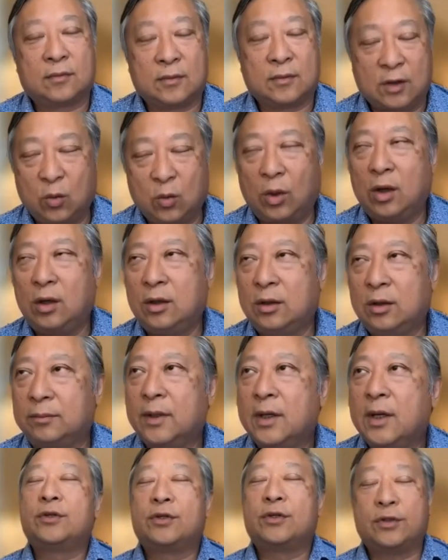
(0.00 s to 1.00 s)
You're welcome.
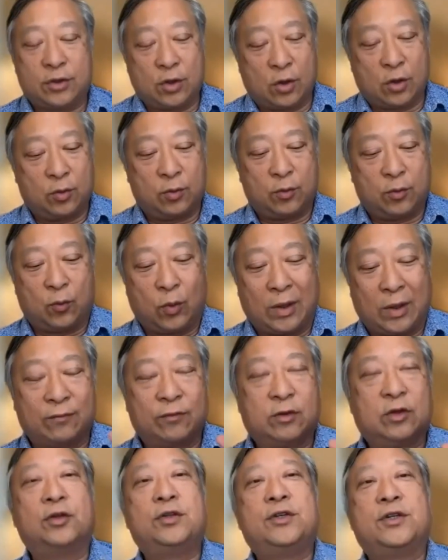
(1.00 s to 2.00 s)
So what
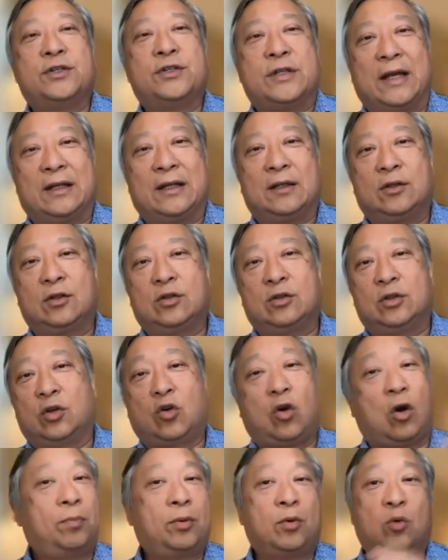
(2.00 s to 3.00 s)
I've learned is that the
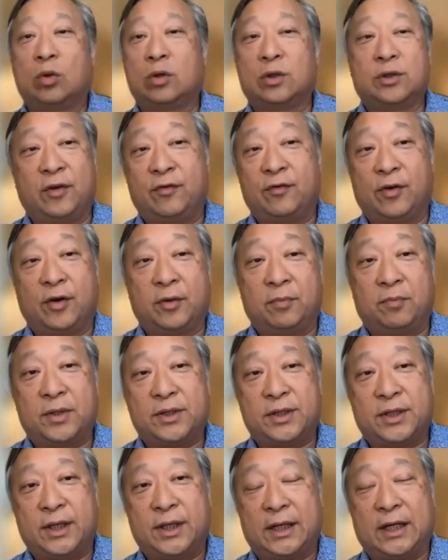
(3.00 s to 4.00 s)
corporate world is very
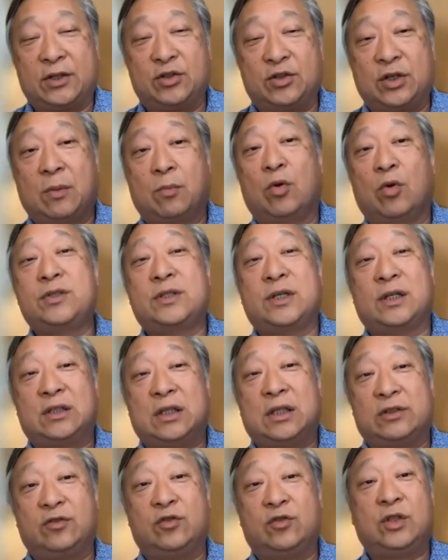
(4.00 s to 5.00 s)
busy. And as you get more
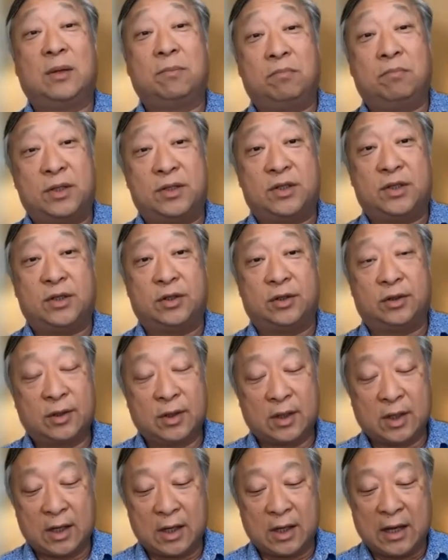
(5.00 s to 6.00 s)
successful, you get busier.
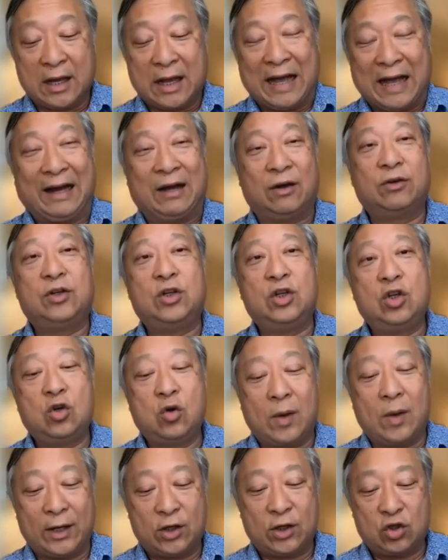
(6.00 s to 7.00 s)
How do
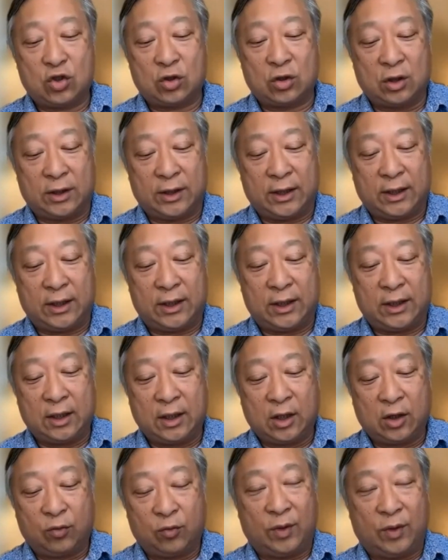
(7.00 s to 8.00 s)
you actually
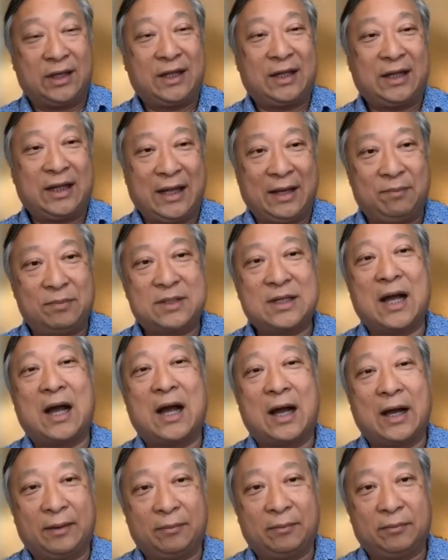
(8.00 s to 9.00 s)
reclaim
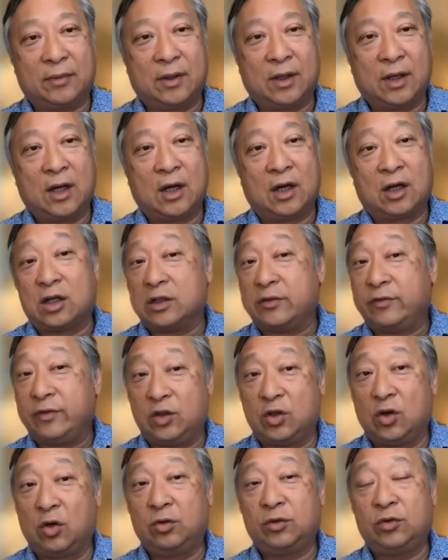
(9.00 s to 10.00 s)
time? Because if
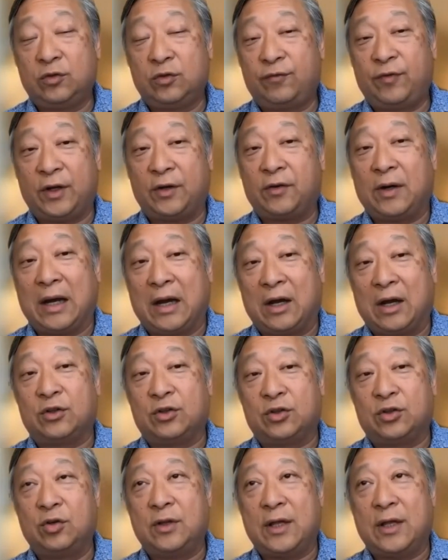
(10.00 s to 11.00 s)
you don't figure out how to
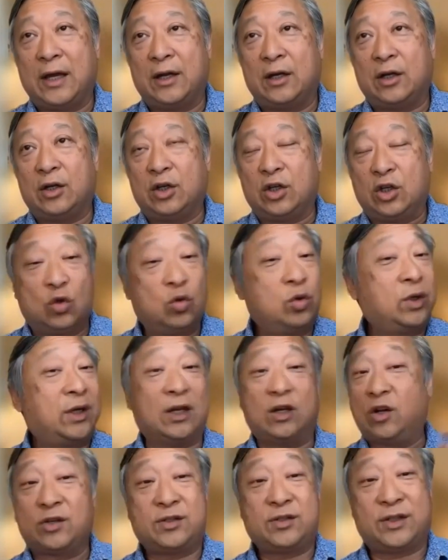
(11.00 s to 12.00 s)
do that, you
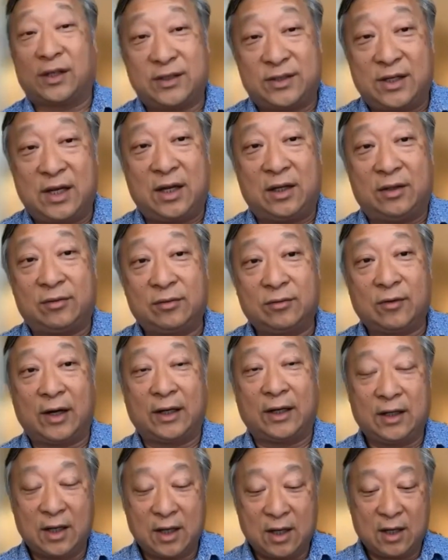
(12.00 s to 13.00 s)
cannot succeed,
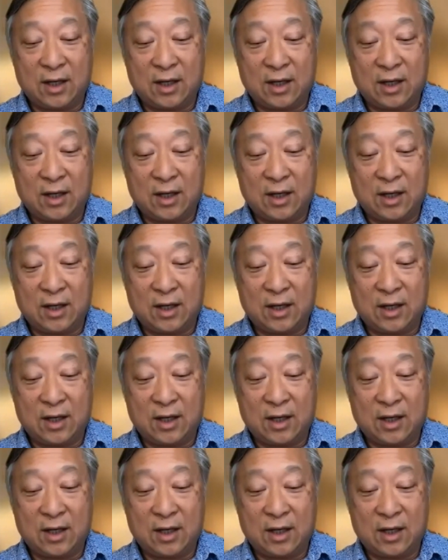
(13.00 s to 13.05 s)
right?